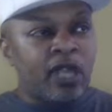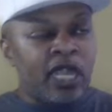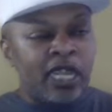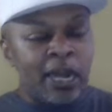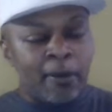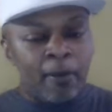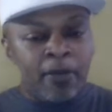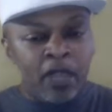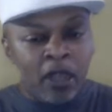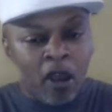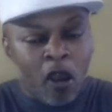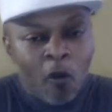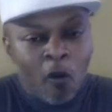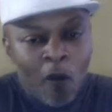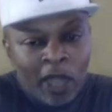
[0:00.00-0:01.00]
and I'm gonna be at
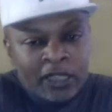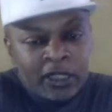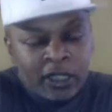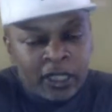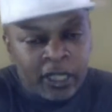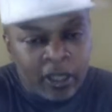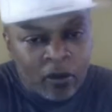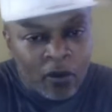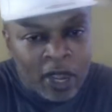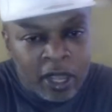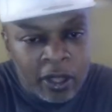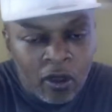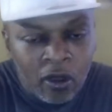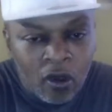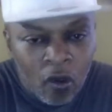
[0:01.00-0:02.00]
home watching it
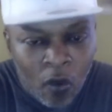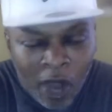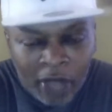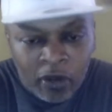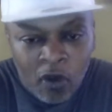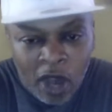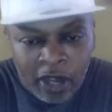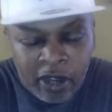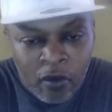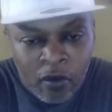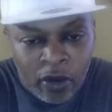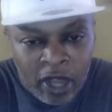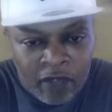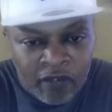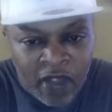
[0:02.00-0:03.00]
anyway, why do I care
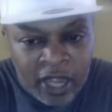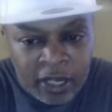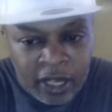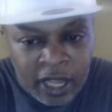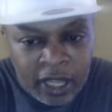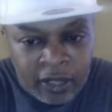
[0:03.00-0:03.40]
what they fighting at?